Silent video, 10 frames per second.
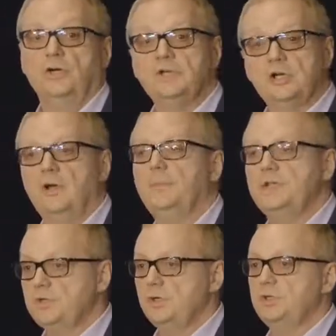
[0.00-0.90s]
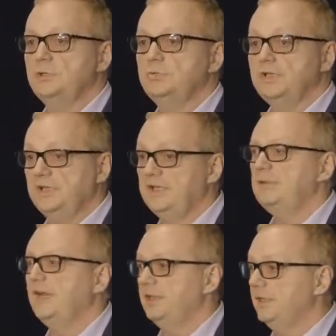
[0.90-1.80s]
of the company is going to really
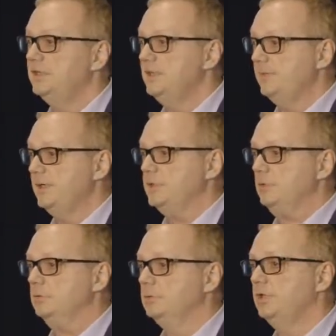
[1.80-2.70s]
get that deep into?